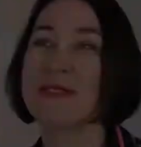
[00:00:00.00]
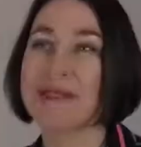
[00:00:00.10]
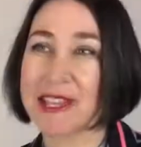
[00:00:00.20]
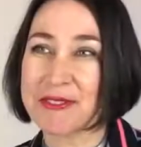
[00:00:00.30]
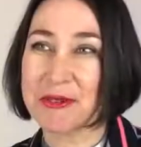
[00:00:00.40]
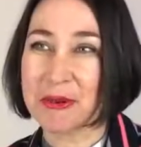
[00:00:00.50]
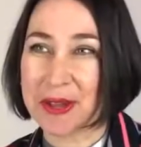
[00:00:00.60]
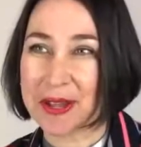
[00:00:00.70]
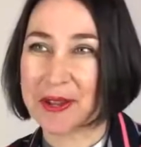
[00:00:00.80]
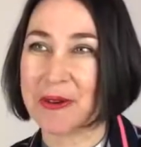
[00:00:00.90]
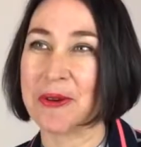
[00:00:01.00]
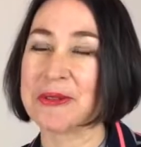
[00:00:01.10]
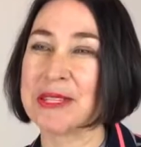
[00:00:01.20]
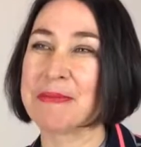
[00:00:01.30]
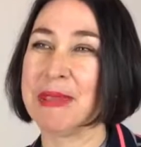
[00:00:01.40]
Looking for work
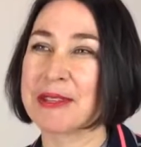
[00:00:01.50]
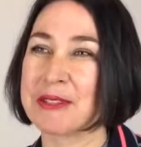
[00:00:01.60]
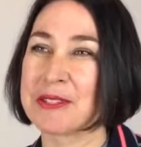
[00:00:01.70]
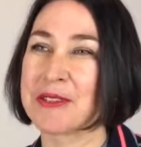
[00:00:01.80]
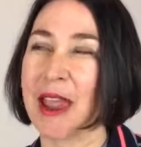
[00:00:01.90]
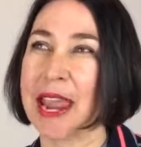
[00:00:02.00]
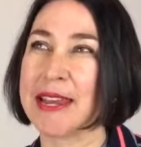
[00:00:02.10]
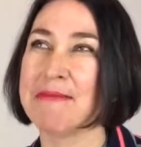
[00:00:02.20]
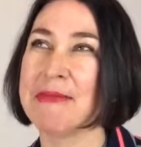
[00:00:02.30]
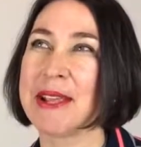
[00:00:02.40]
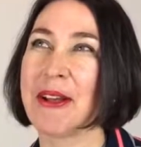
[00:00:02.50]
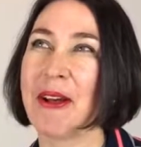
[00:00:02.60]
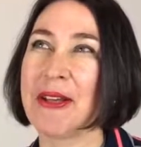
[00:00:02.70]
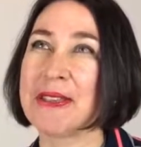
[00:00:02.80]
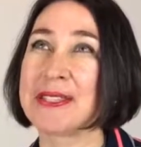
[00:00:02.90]
causes mental strain
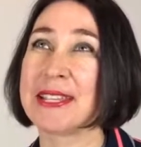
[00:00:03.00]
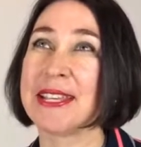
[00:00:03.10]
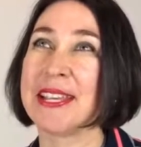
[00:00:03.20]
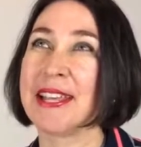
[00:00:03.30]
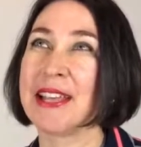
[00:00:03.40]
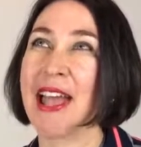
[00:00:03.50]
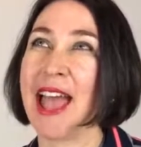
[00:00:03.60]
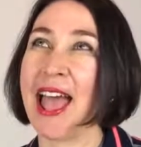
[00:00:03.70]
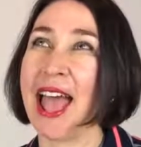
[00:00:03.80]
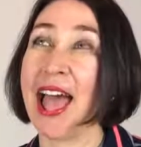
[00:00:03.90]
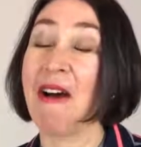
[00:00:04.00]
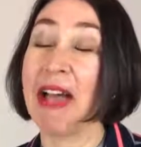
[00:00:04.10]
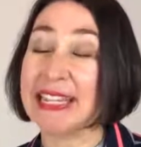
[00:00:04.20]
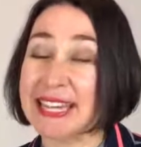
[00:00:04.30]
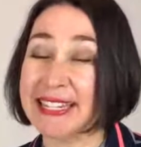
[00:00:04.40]
because our
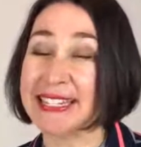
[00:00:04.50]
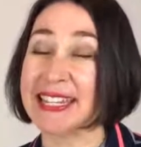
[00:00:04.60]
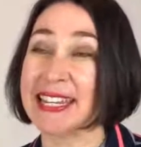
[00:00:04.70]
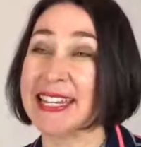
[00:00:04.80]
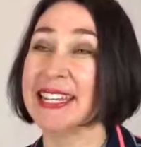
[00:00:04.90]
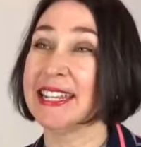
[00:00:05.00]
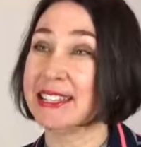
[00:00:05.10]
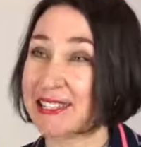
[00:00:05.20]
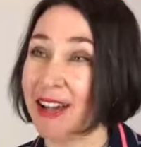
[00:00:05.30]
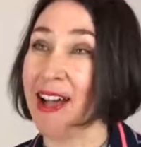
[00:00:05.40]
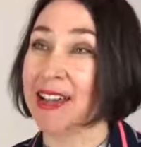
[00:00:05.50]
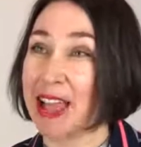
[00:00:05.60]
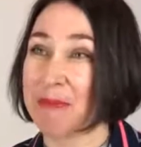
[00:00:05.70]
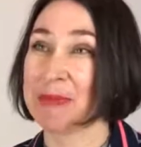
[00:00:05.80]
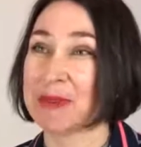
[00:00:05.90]
identity is tied
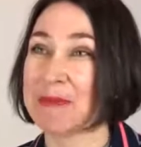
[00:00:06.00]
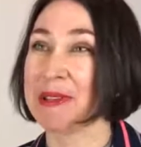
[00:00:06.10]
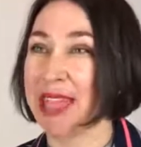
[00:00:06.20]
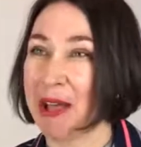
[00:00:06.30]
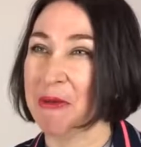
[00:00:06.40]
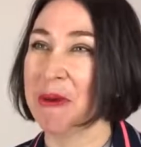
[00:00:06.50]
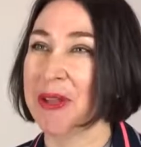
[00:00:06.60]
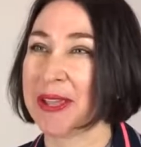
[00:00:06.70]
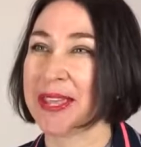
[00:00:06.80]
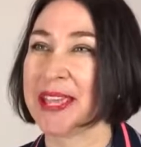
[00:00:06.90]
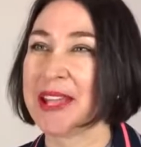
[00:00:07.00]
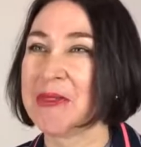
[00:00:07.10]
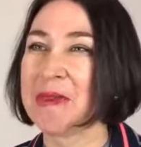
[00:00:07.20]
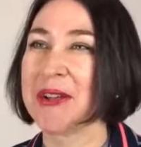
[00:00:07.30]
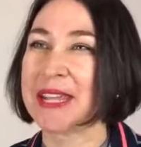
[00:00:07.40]
up with our work.
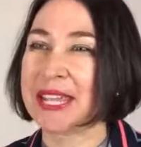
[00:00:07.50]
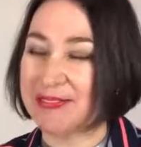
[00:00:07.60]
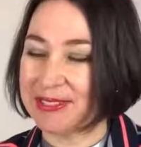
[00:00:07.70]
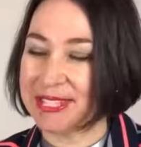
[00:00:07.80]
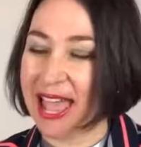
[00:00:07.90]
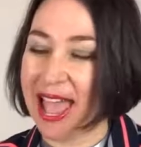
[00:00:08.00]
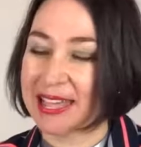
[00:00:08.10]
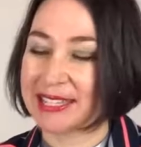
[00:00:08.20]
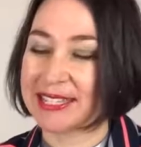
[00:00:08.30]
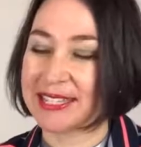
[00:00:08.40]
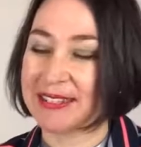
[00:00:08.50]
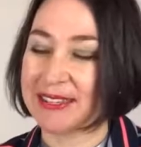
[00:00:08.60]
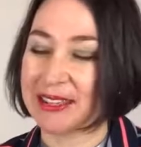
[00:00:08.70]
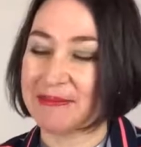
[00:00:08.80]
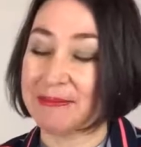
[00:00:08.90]
Work gives us
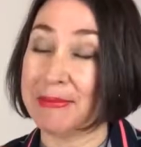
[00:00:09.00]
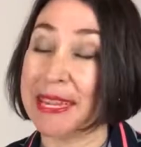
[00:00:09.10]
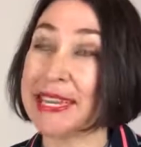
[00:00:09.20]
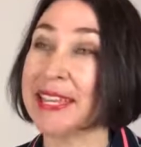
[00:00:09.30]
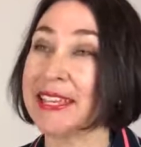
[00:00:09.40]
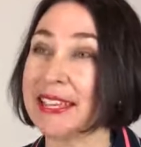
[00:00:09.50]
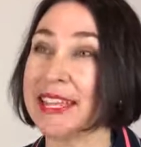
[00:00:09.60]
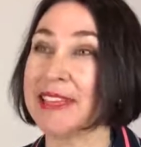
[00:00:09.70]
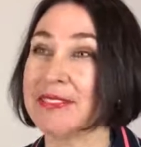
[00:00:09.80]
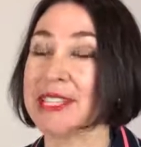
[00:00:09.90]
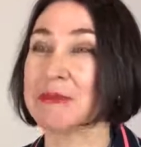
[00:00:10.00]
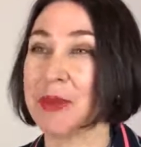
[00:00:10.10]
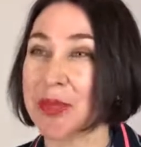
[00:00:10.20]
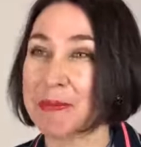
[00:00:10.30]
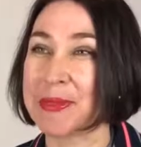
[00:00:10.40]
meaning, it gives us
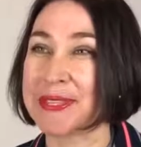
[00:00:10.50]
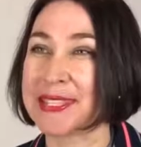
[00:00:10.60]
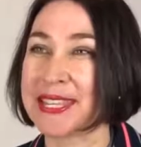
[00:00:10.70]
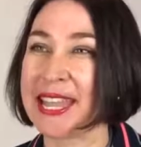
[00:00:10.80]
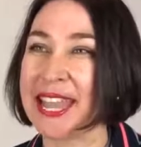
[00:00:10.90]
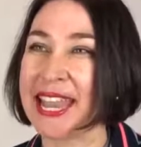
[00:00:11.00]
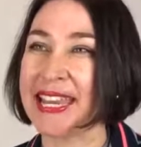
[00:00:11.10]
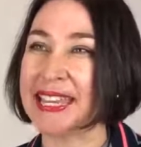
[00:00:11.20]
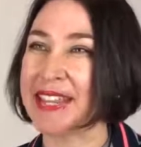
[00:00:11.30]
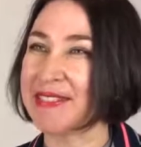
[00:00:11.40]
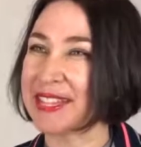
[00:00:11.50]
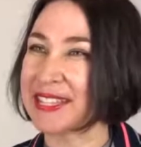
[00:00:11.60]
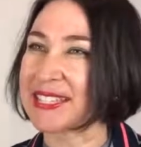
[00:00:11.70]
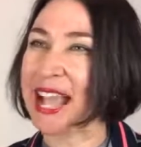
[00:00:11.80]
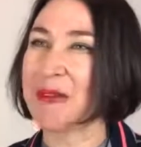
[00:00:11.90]
purpose, it gives
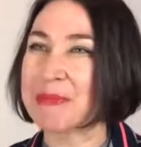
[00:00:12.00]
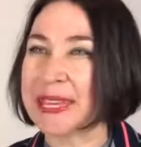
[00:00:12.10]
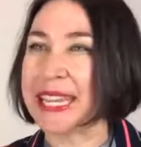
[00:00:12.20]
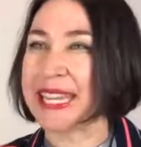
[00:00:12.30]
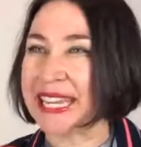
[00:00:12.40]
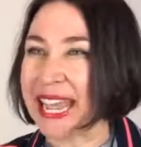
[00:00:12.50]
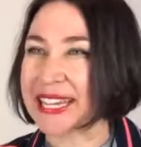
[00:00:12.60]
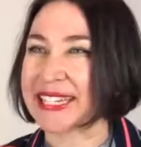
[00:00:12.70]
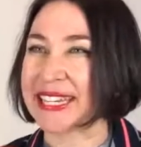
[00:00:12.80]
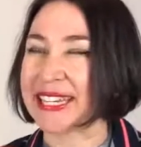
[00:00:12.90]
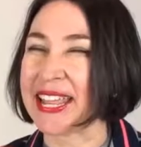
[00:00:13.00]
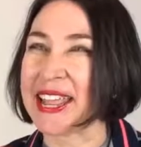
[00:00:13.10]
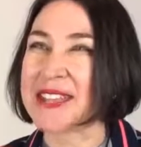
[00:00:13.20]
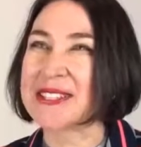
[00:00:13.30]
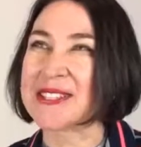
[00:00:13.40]
us company and connection.
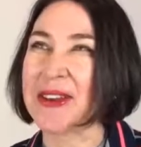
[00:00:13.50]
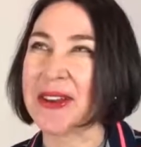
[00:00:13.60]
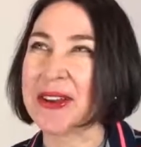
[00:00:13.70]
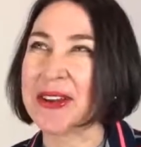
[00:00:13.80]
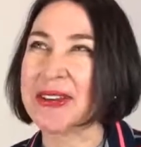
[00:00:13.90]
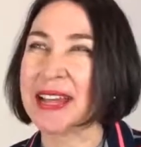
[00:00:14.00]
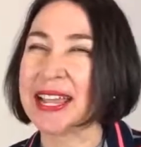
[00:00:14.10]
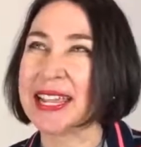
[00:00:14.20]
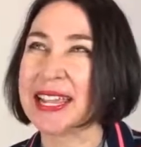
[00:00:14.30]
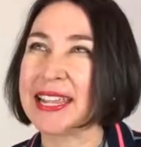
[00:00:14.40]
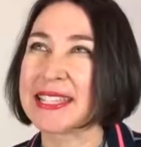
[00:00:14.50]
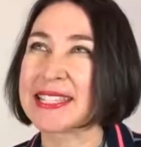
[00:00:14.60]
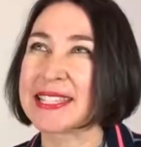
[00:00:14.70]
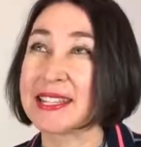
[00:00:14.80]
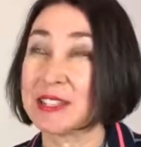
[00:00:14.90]
So
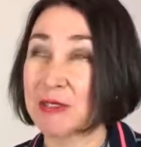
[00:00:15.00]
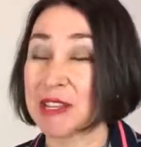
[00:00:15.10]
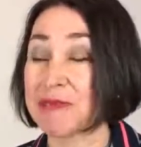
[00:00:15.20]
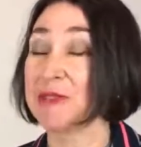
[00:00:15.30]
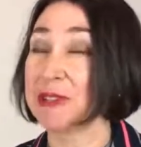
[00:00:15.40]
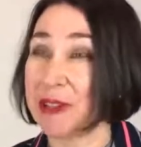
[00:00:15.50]
it's stressful for